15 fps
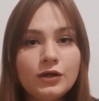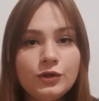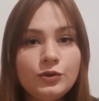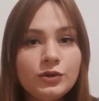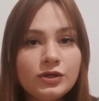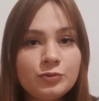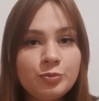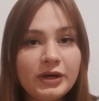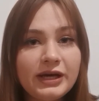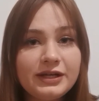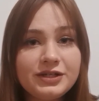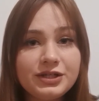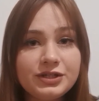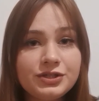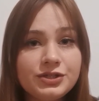You can pay
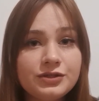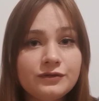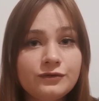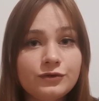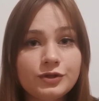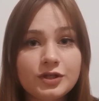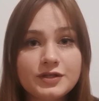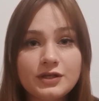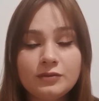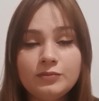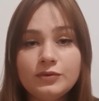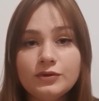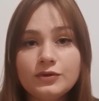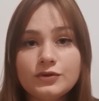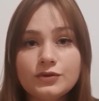attention, for
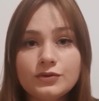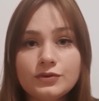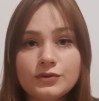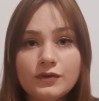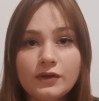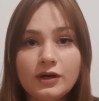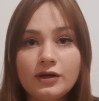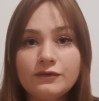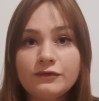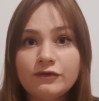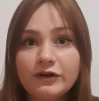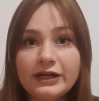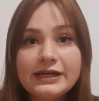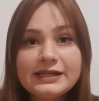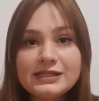example, to the
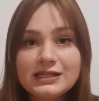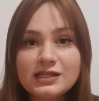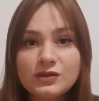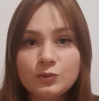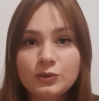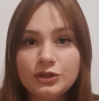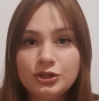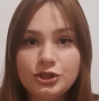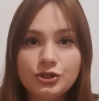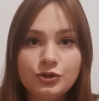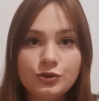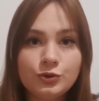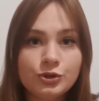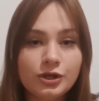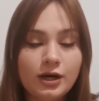phrases which
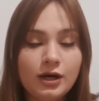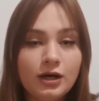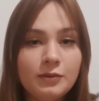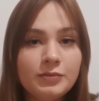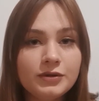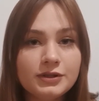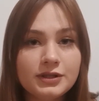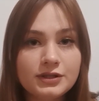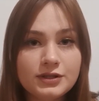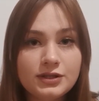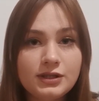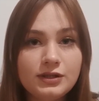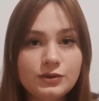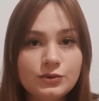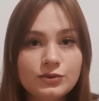your opponent
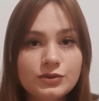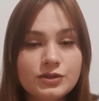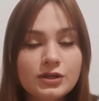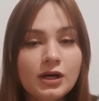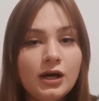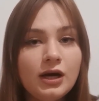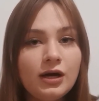used,